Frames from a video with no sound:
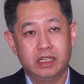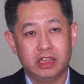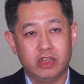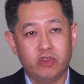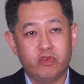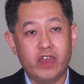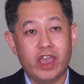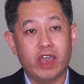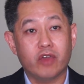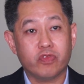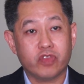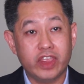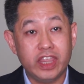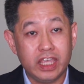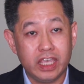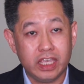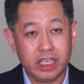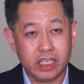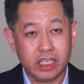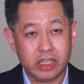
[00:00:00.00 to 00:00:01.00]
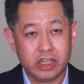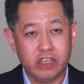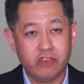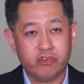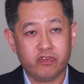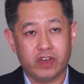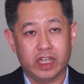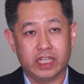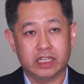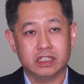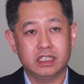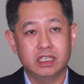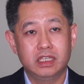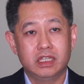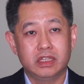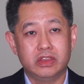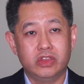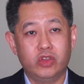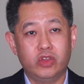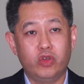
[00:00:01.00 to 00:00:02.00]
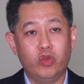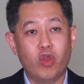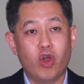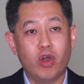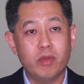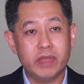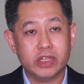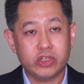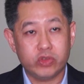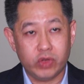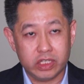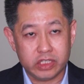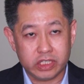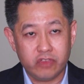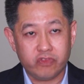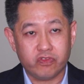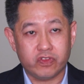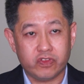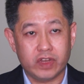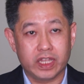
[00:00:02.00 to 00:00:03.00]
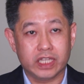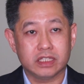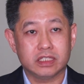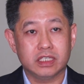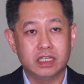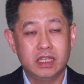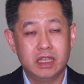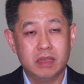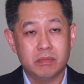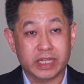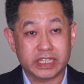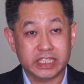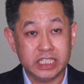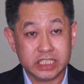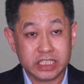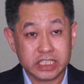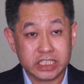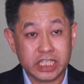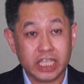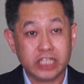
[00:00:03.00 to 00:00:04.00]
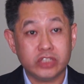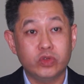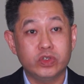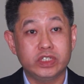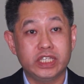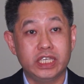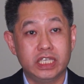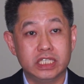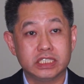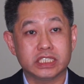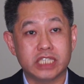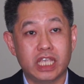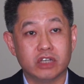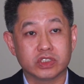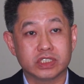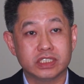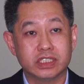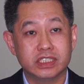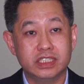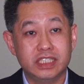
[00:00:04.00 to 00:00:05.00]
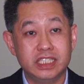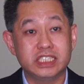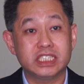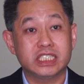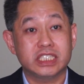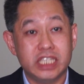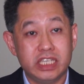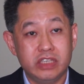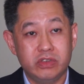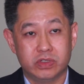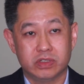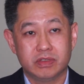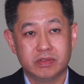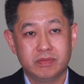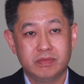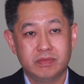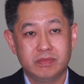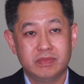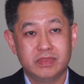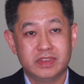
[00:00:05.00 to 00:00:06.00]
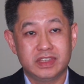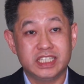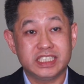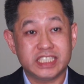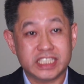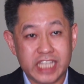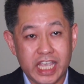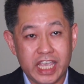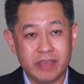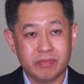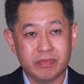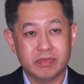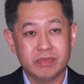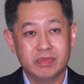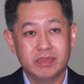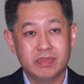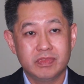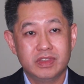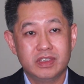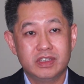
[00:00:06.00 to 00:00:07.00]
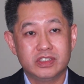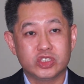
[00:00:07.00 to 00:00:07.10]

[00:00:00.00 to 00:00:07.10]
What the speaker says: the way of thinking is different, the raw material is different, but the technology itself is still the same.